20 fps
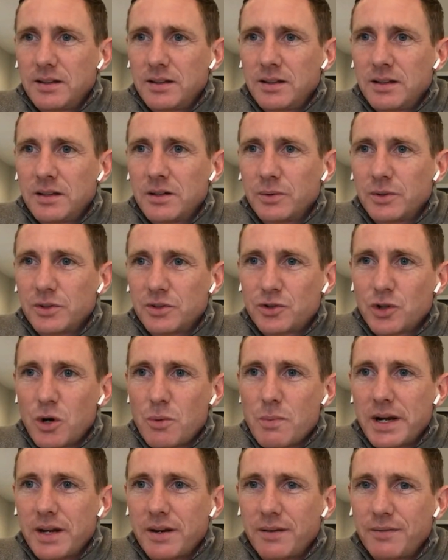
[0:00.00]
you know, there's
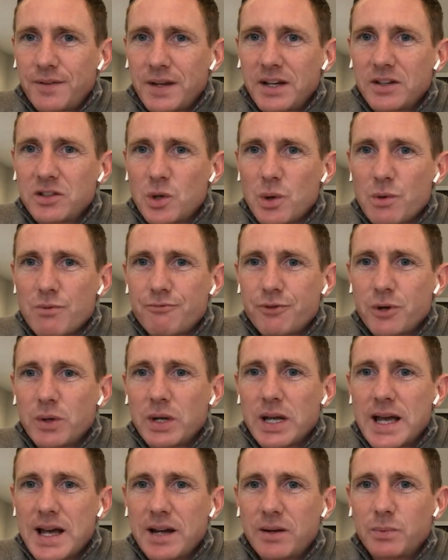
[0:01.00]
so many things going through
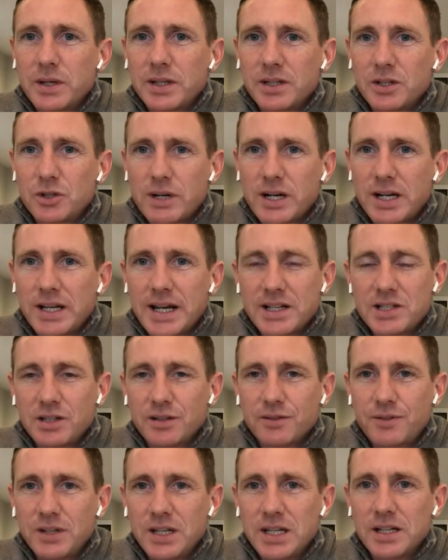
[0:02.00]
your head when you're trying to get
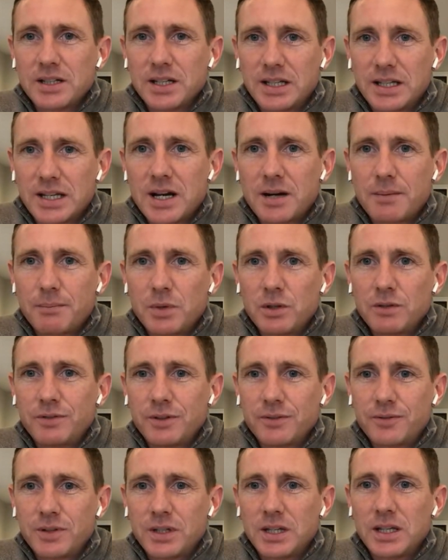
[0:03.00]
to your feet and you can't move
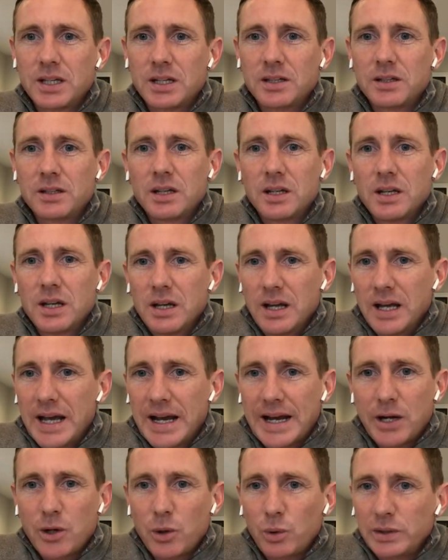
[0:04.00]
your feet. And
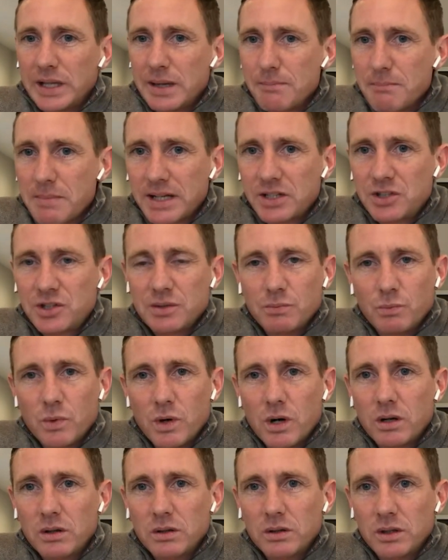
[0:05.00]
I can only imagine
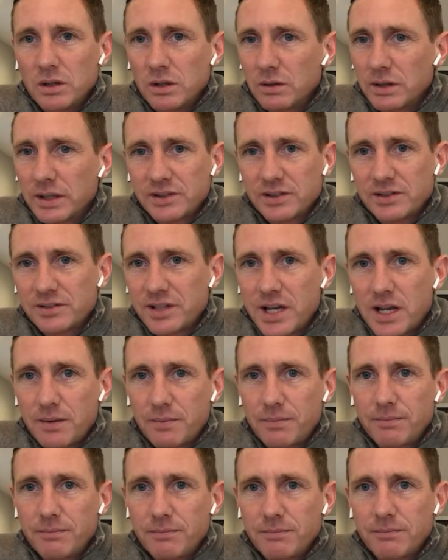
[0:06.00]
what, you know, as I
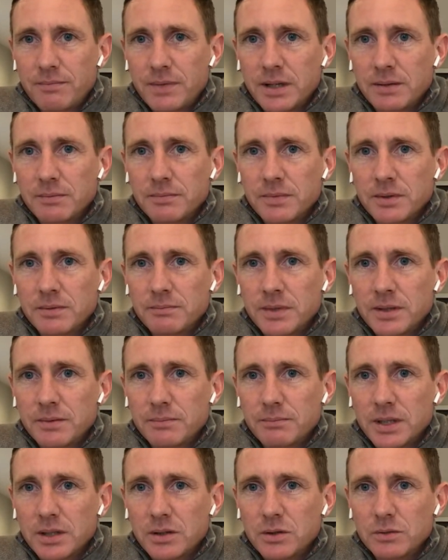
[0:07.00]
say,
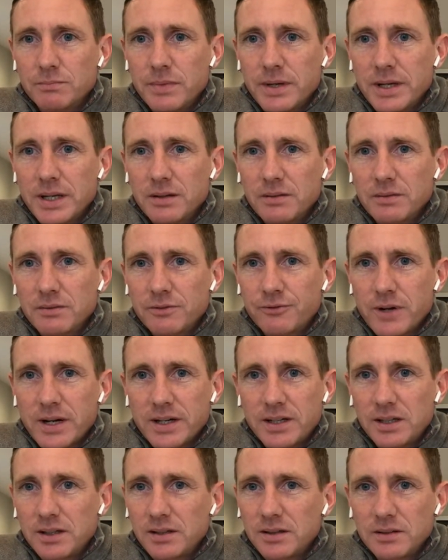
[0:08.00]
my good mate
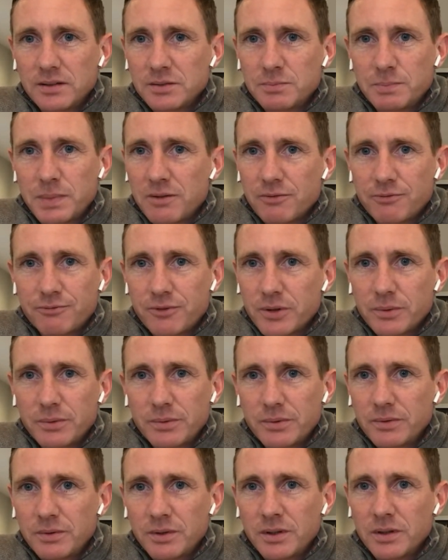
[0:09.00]
Freddie has been through.
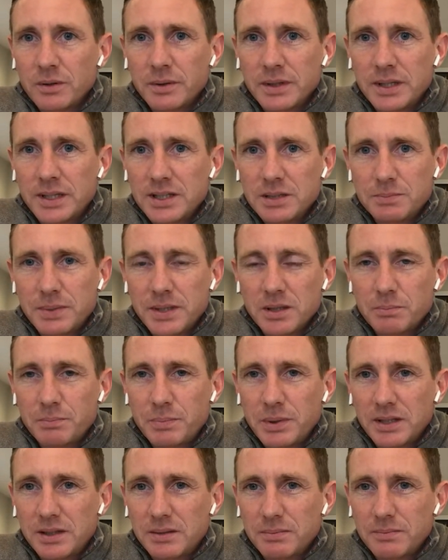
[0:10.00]
You know, he's been a
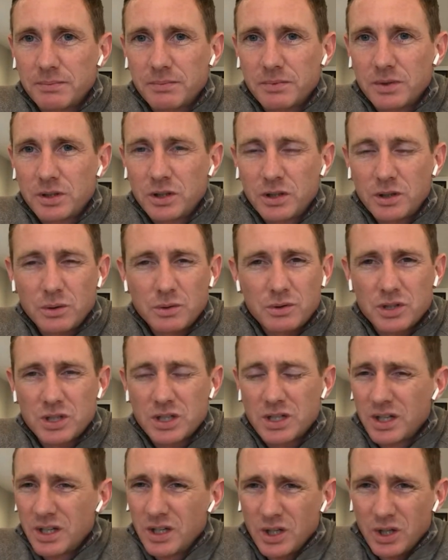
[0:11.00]
big,
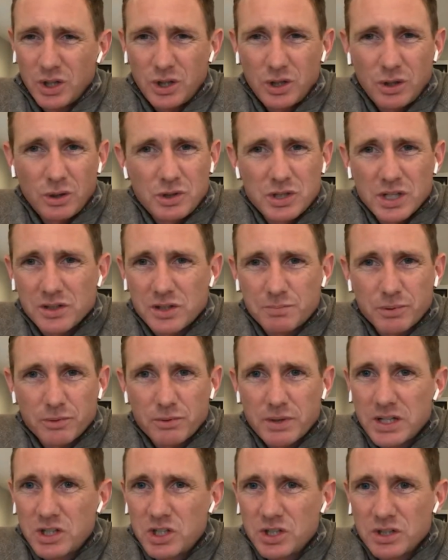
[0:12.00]
huge, huge
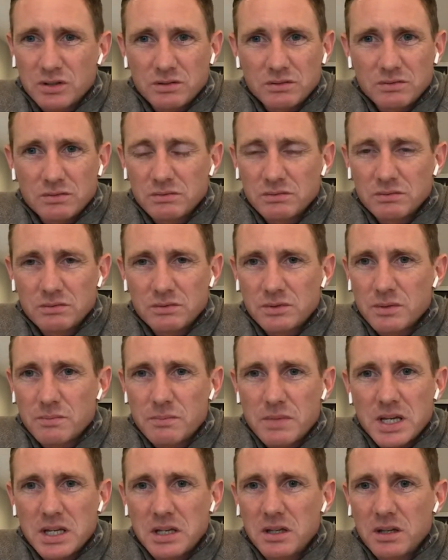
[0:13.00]
inspiration to
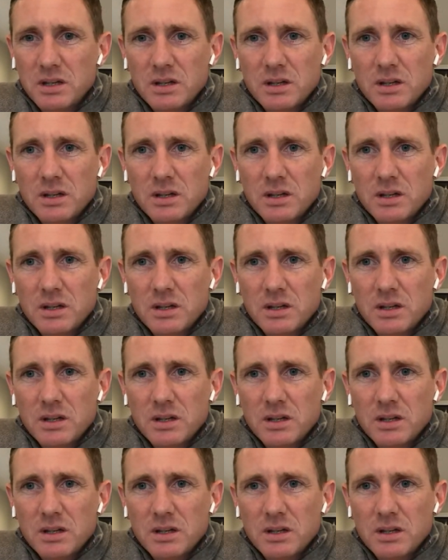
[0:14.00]
me.